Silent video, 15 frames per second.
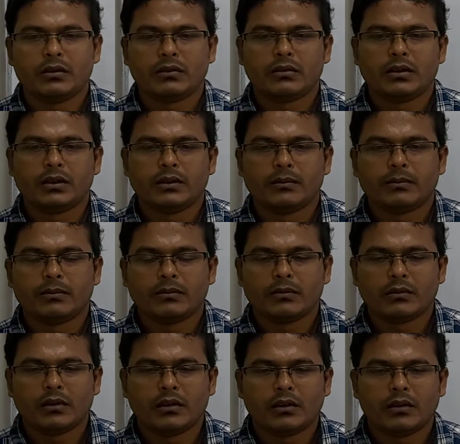te
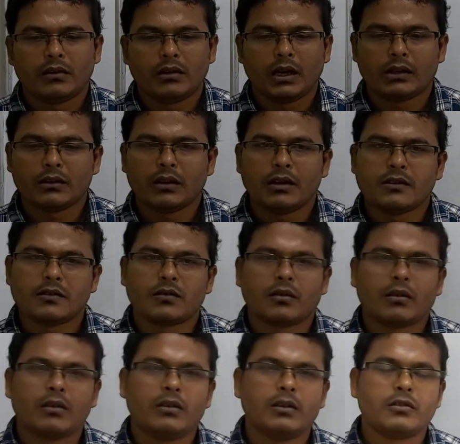analyze kora
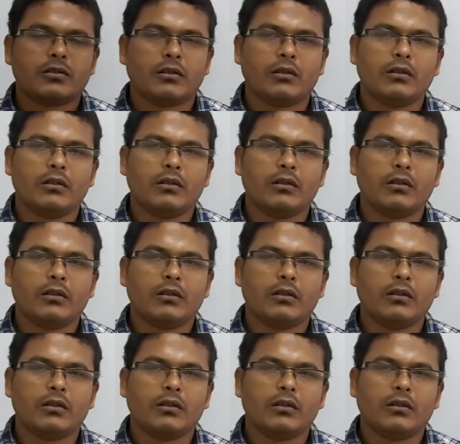hoyechilo.